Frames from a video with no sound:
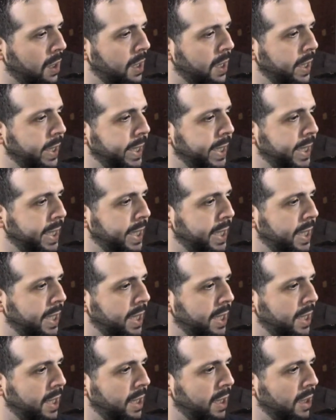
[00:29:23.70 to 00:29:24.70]

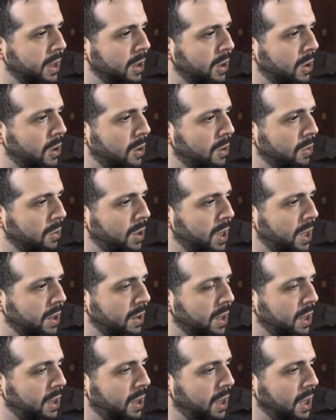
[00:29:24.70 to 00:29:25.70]
and go
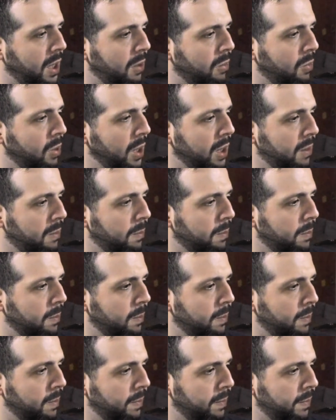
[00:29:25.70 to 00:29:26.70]
directly with
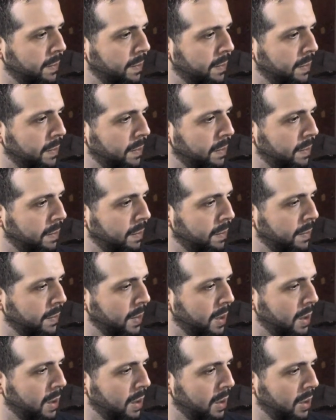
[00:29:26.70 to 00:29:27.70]

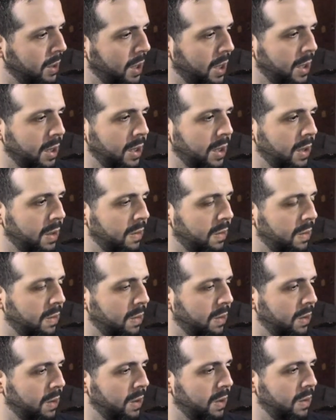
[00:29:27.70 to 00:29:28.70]
okay,
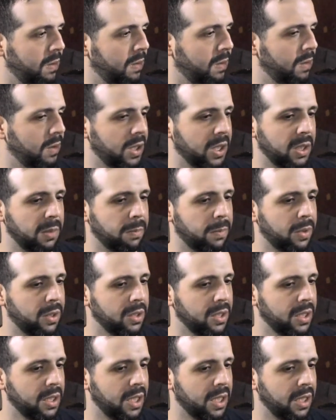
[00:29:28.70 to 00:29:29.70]
this is not
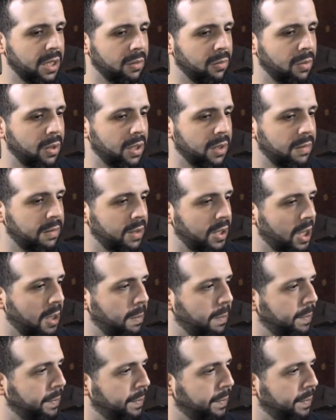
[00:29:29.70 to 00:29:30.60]
important. I will stop